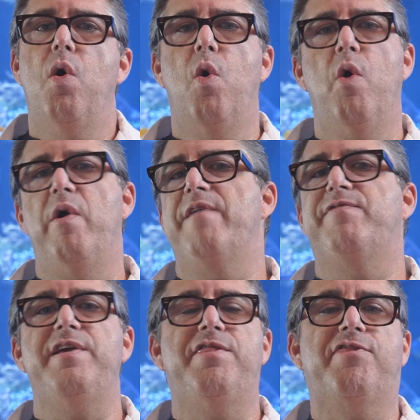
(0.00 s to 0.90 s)
or
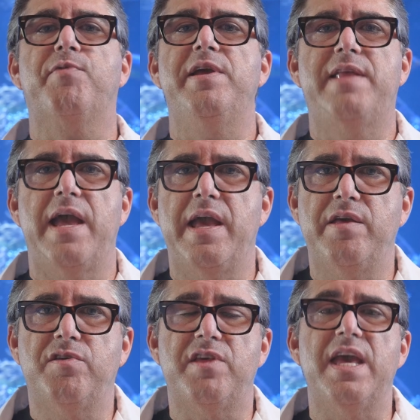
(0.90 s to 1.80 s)
every 3
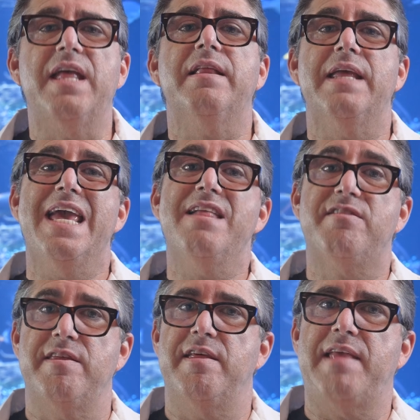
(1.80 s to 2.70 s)
days
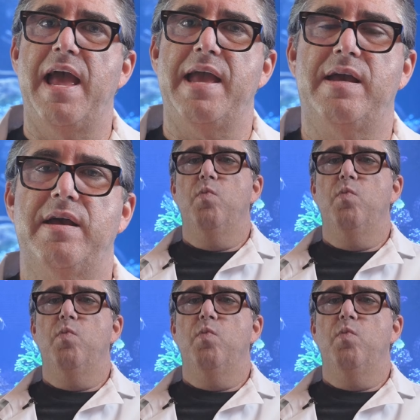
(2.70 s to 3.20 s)
into the tank.